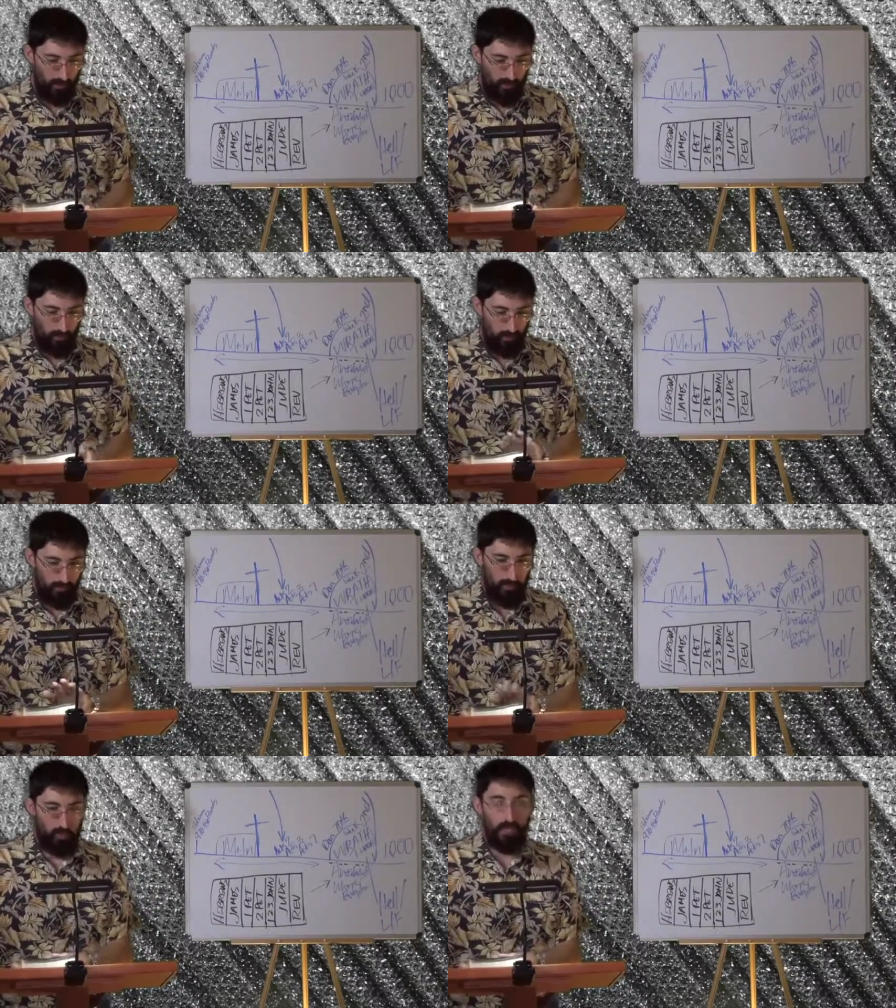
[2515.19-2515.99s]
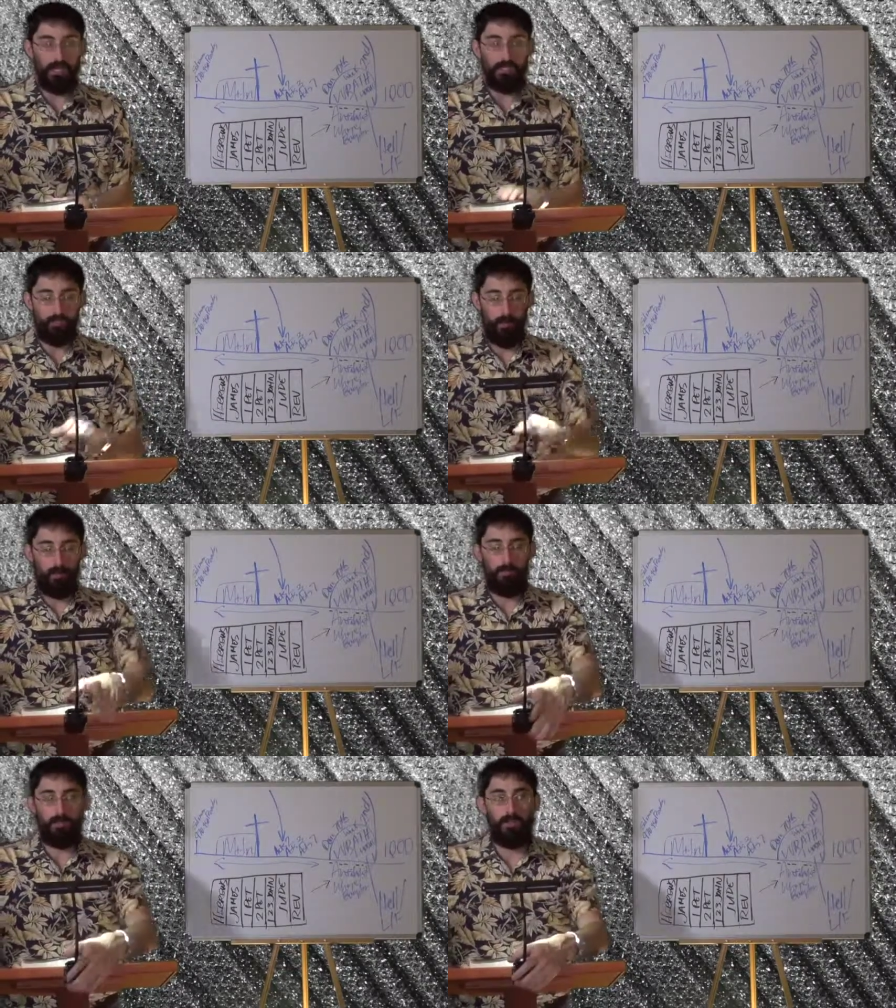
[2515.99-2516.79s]
to the strange
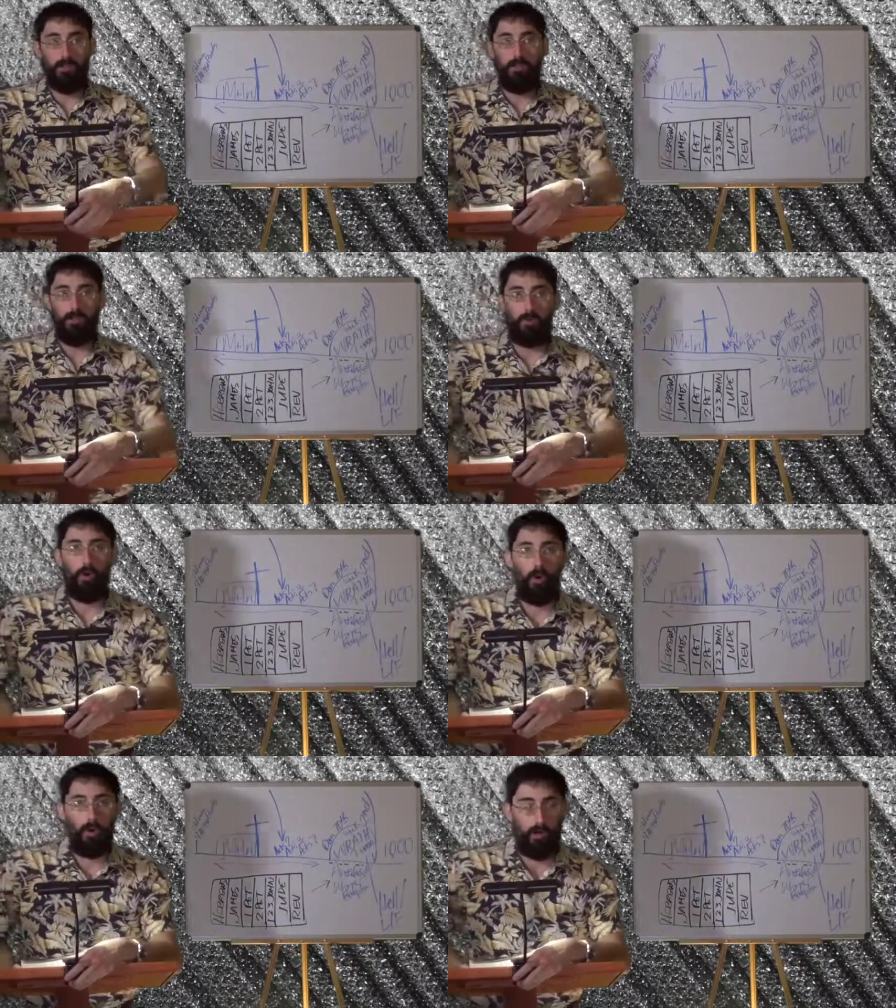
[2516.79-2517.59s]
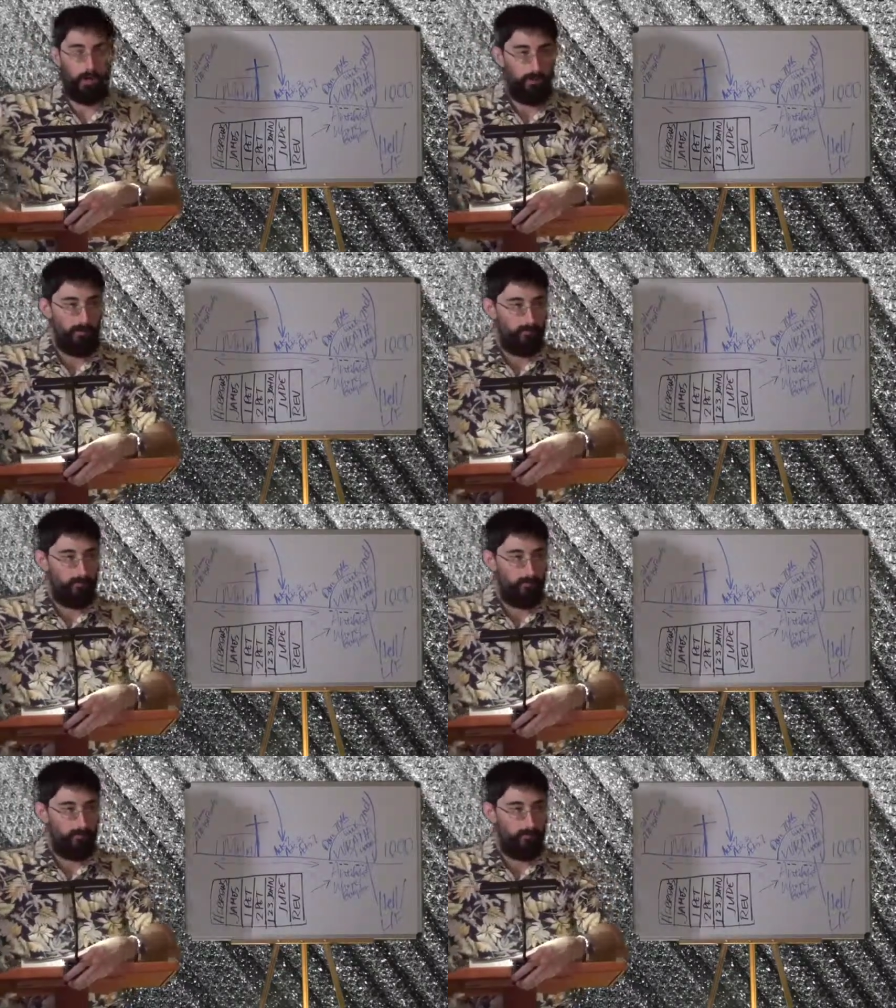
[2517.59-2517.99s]
woman, the whore